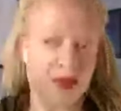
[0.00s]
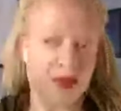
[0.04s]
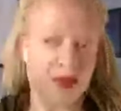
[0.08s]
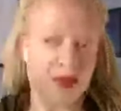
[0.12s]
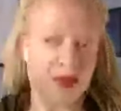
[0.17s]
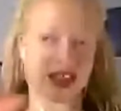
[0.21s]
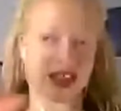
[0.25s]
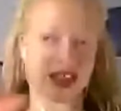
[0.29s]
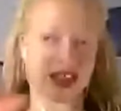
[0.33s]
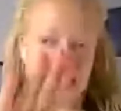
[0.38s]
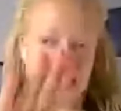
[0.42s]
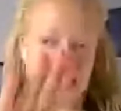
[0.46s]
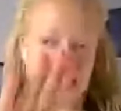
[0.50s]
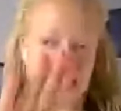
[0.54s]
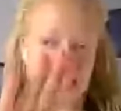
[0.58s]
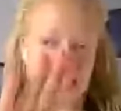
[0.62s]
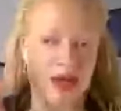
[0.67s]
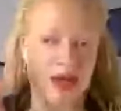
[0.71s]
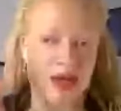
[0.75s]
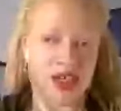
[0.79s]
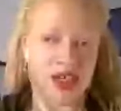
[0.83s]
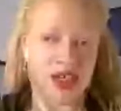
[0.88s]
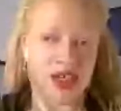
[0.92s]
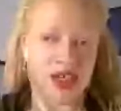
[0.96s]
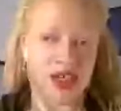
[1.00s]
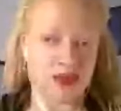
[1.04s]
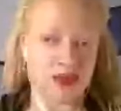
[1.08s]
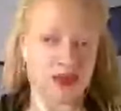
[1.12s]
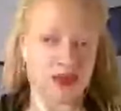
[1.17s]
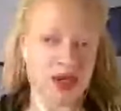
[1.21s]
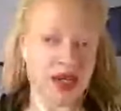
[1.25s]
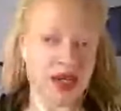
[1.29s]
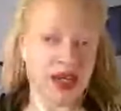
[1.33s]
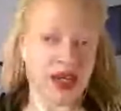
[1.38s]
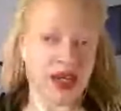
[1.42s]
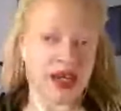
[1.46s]
is their main
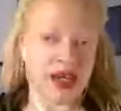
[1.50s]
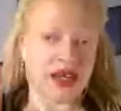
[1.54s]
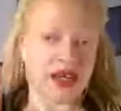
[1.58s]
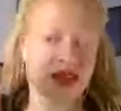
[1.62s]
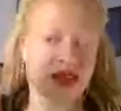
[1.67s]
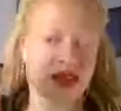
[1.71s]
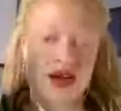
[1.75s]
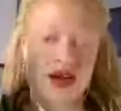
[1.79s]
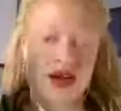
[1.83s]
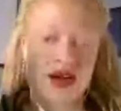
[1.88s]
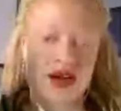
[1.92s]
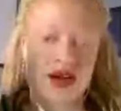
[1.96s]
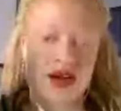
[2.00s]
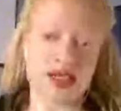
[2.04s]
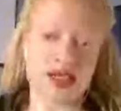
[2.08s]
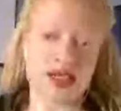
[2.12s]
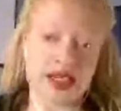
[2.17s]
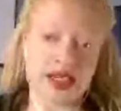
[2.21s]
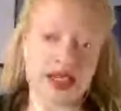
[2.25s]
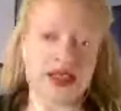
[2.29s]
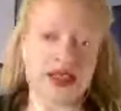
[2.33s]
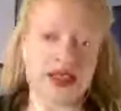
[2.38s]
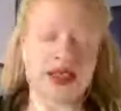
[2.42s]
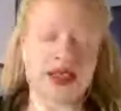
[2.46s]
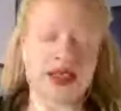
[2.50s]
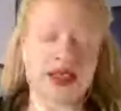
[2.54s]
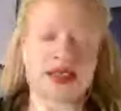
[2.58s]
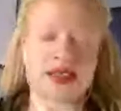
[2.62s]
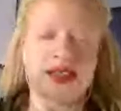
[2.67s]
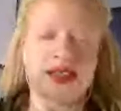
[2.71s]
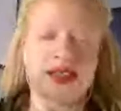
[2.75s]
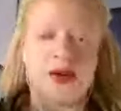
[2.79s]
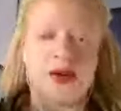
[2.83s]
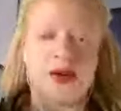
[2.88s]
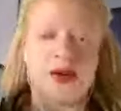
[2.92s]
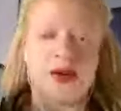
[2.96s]
menu, and their contact us,
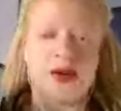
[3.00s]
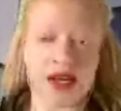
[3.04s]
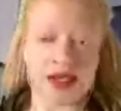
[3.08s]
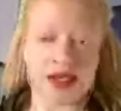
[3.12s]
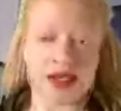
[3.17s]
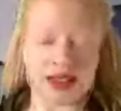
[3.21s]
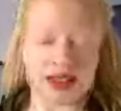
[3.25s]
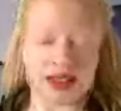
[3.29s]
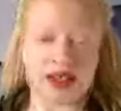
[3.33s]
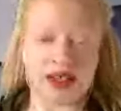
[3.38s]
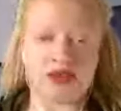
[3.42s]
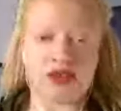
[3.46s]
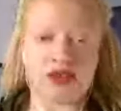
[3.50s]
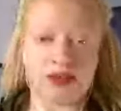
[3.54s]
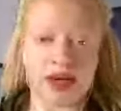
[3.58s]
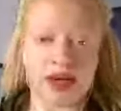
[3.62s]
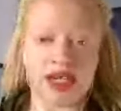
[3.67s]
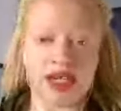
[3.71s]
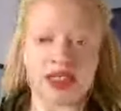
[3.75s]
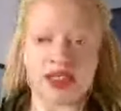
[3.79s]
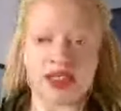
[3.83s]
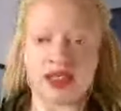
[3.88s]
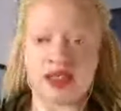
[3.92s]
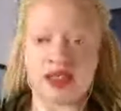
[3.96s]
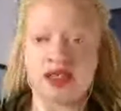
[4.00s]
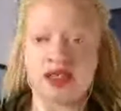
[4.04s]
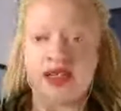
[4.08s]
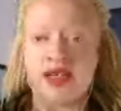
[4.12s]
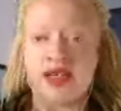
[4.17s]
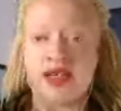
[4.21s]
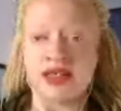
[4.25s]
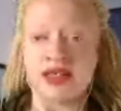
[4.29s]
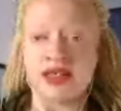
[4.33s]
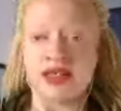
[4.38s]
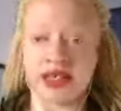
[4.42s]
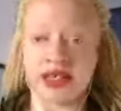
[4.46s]
their about us information
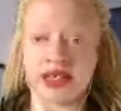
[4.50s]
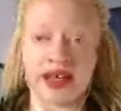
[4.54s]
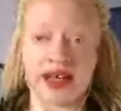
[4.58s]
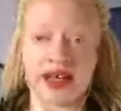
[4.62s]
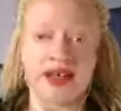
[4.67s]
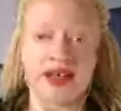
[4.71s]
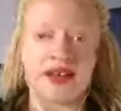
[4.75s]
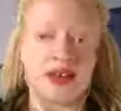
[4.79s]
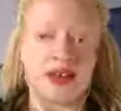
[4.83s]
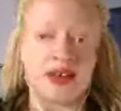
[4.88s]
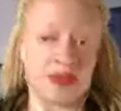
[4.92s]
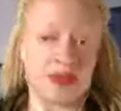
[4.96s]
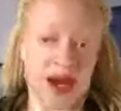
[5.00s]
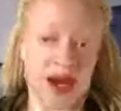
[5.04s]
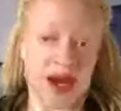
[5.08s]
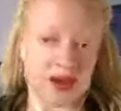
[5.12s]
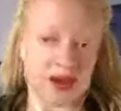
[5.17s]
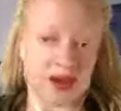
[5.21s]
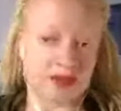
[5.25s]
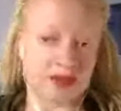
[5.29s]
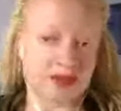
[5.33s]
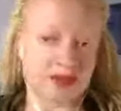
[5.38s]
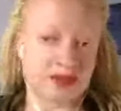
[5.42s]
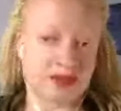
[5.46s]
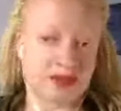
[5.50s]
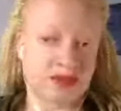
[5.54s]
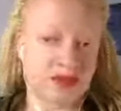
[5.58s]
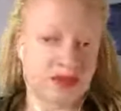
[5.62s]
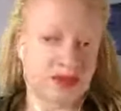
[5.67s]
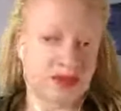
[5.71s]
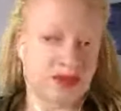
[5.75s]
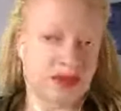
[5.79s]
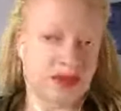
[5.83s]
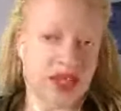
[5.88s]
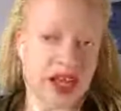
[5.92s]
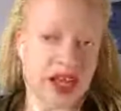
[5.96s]
is at the bottom.
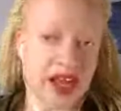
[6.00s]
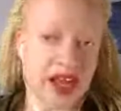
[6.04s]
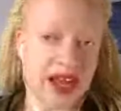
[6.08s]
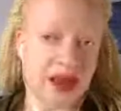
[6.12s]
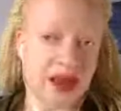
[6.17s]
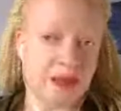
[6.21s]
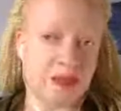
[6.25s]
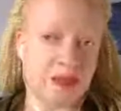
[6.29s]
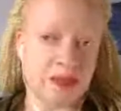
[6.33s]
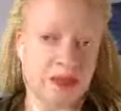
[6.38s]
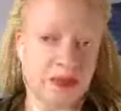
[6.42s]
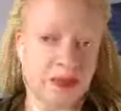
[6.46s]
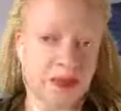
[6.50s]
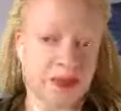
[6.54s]
Okay.